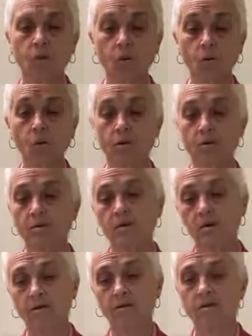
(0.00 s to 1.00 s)
Or
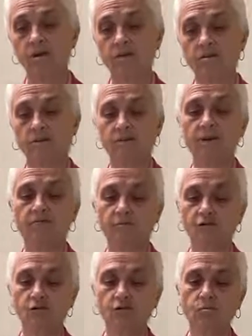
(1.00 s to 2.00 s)
this, of
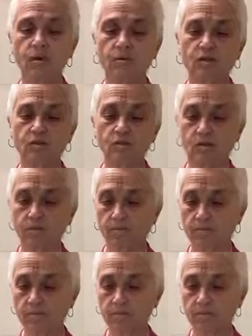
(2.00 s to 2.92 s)
this you may be sure."